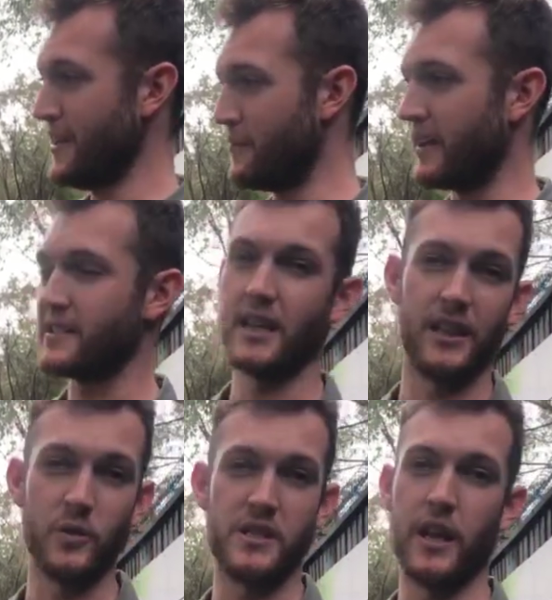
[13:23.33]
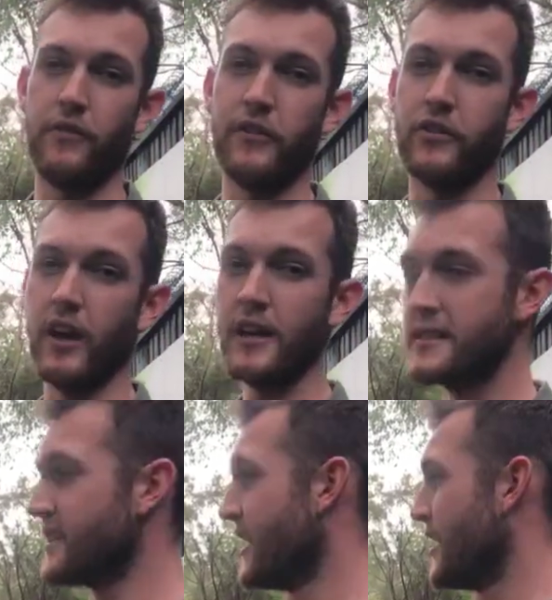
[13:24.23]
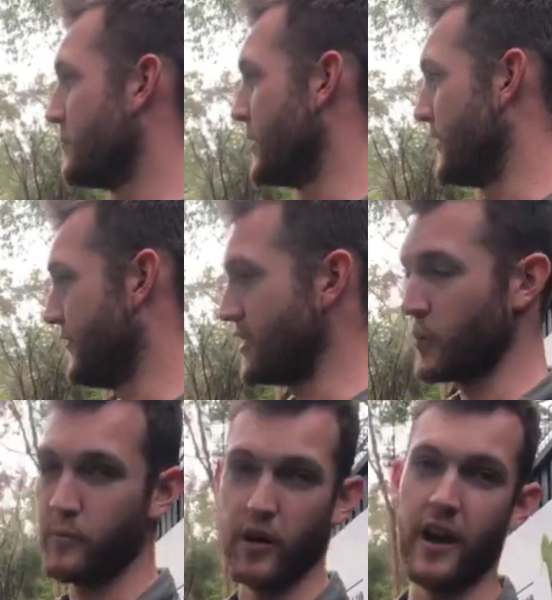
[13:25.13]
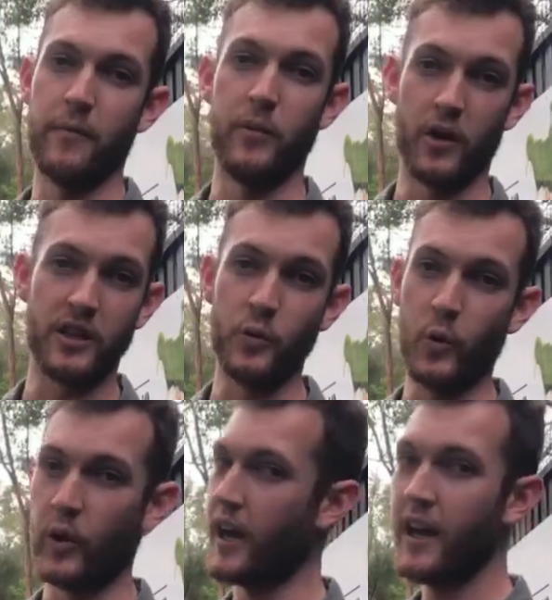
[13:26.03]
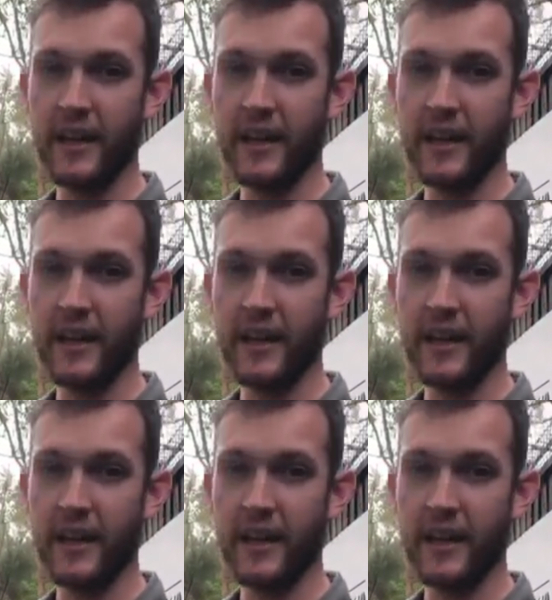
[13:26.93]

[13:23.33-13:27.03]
It makes it a little safer for us. But if this were brown, murky water,